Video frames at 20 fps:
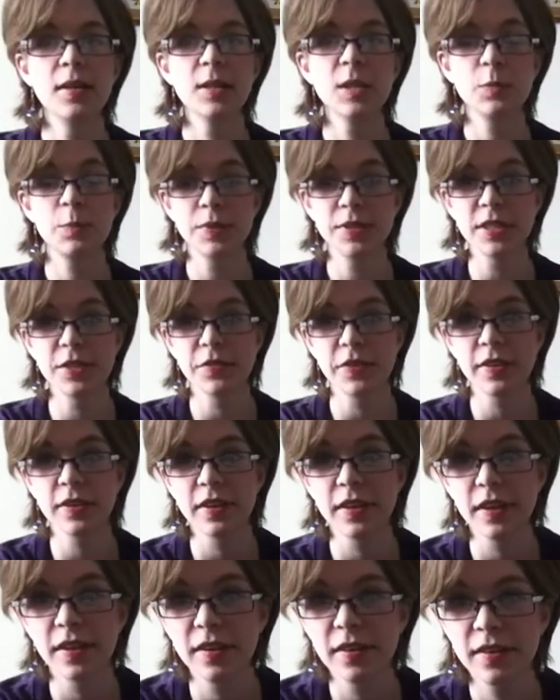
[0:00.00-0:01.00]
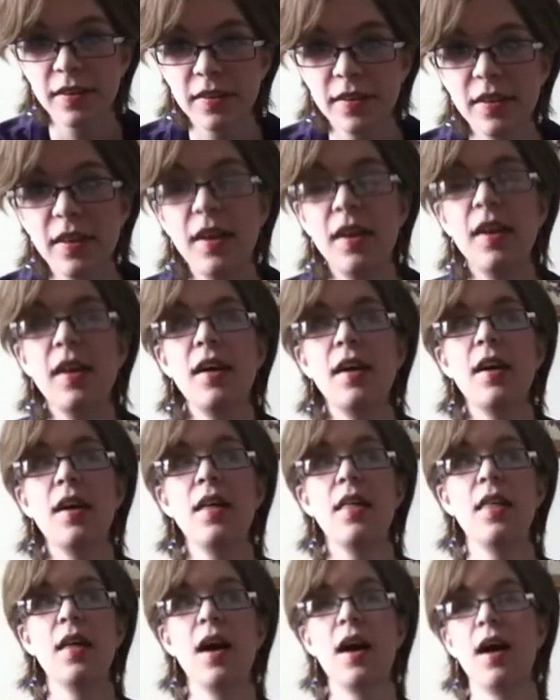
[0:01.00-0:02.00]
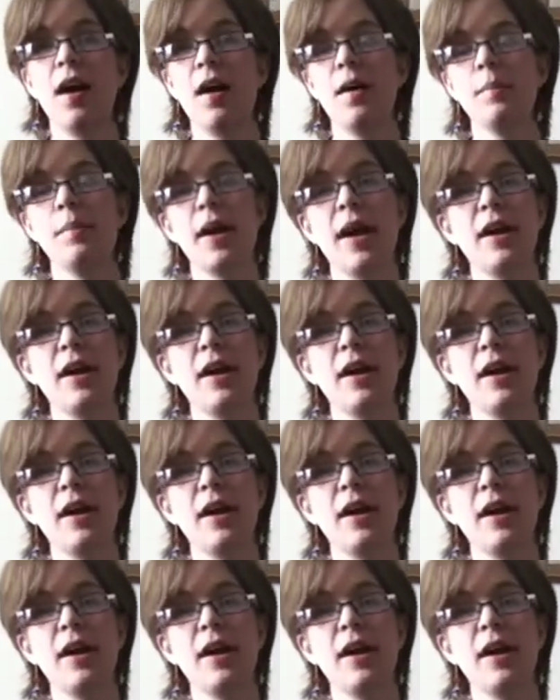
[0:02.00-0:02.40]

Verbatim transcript: Specifically, um,